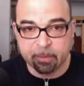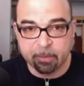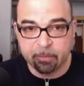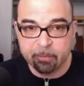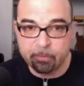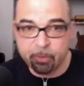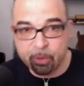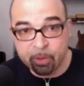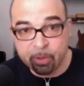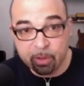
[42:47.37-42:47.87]

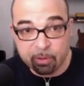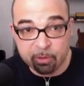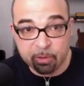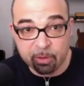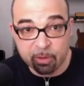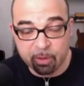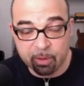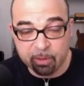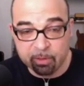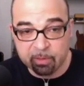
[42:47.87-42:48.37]
furniture
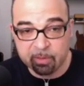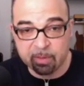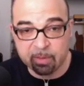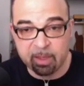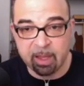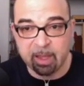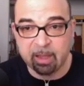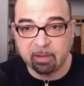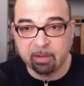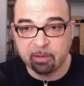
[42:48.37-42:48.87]
on
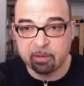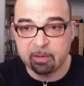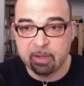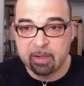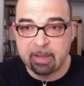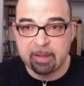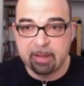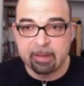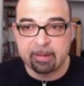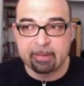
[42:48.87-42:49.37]
stage.
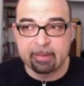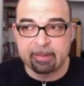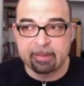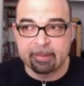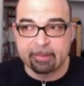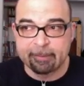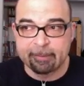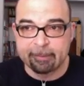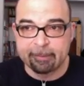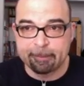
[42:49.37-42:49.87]

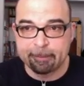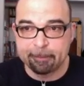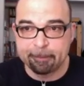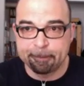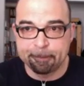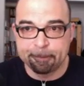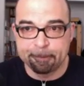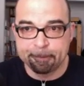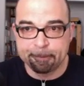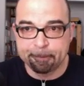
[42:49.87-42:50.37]
Uh,
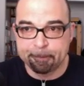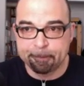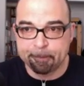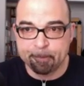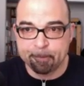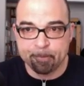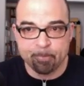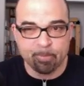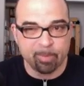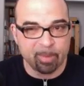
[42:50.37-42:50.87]

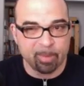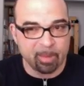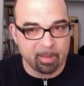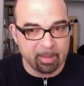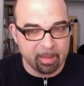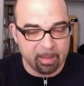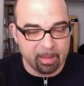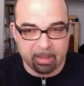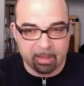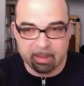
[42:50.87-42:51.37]

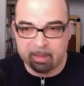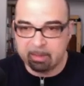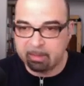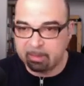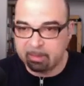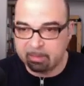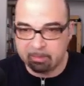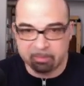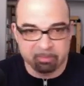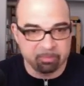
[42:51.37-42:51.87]
it,
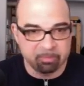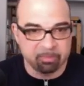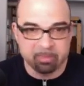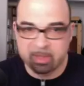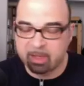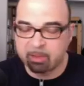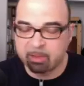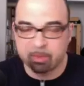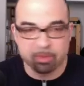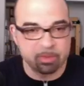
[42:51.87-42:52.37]

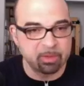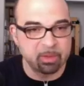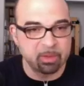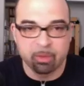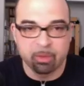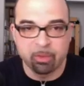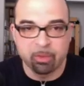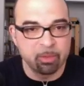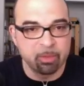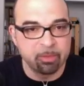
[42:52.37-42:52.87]
there was no
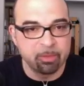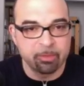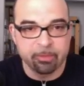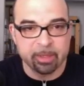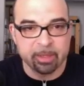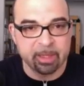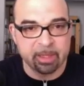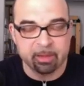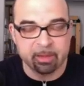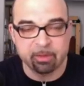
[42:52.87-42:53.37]
room for
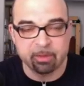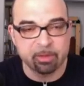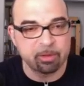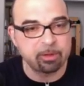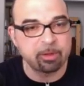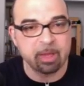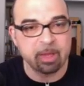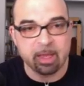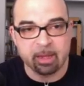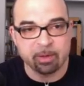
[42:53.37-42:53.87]
that to
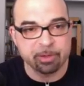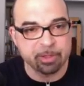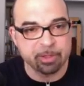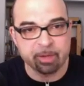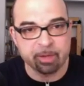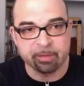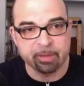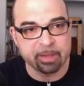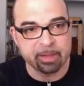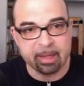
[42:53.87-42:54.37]
change
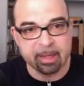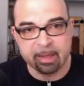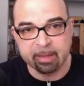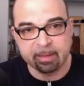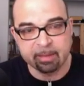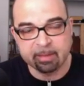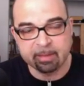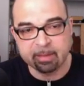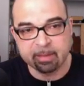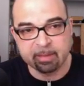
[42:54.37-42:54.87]
every
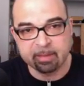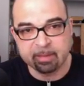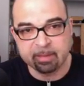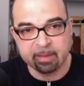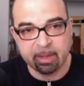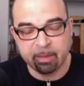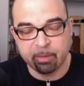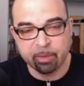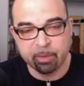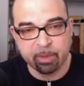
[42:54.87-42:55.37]
night.
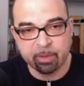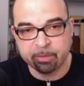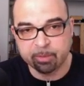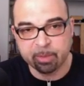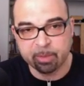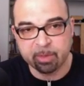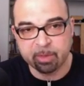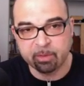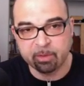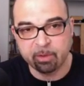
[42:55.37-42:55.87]
That would have
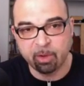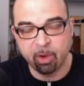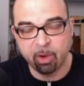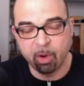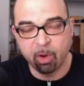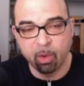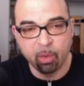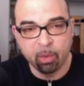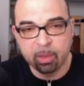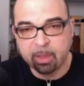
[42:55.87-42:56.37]
been
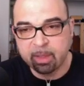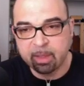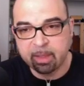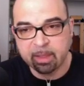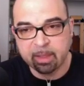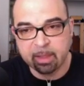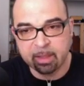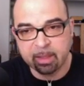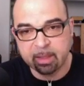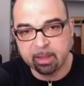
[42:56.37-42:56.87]

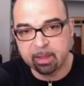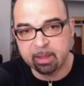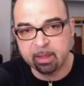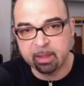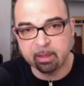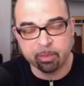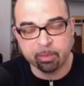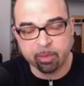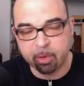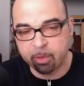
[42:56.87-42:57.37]
totally
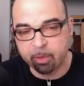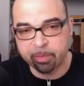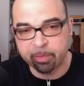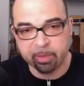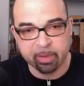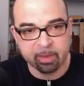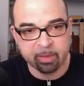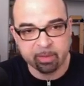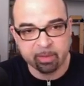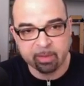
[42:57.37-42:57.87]

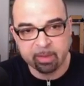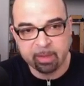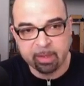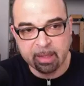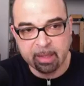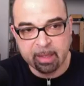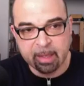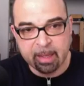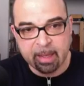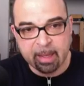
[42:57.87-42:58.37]
inappropriate
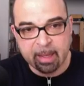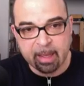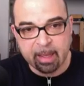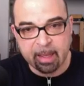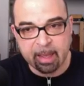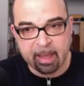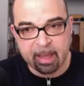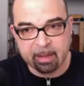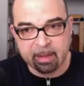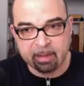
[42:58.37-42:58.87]

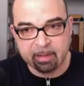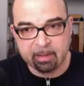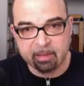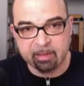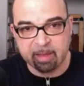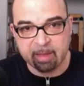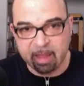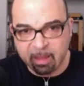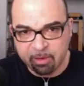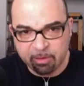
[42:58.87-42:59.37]
and
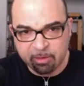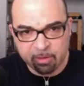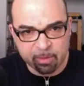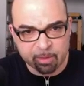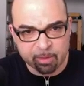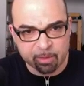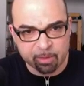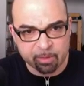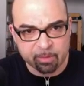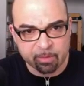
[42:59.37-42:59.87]

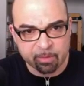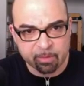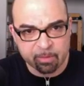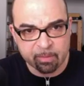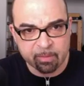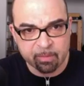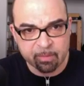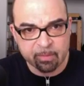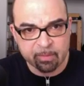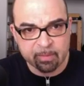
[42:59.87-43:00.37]
dangerous.
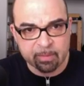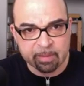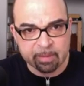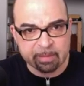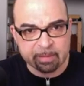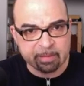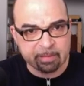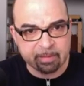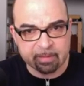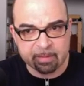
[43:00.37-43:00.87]

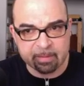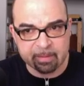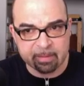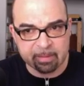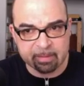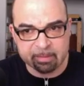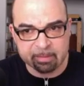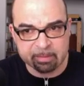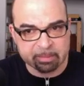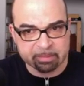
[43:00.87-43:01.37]
It's
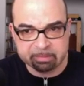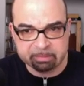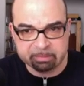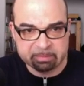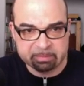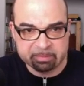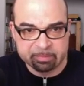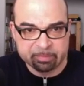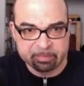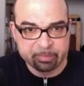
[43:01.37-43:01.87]
the
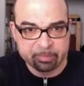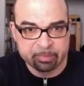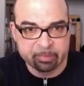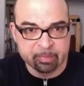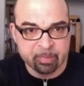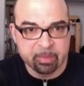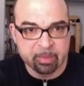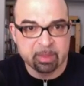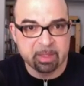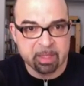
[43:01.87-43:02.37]

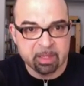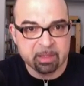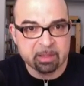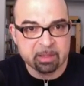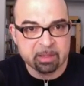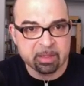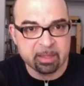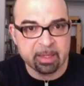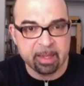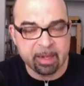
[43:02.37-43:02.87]

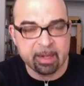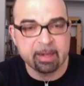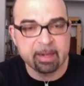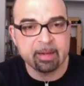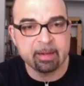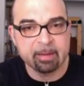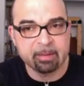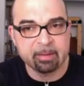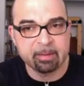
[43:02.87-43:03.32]
things can,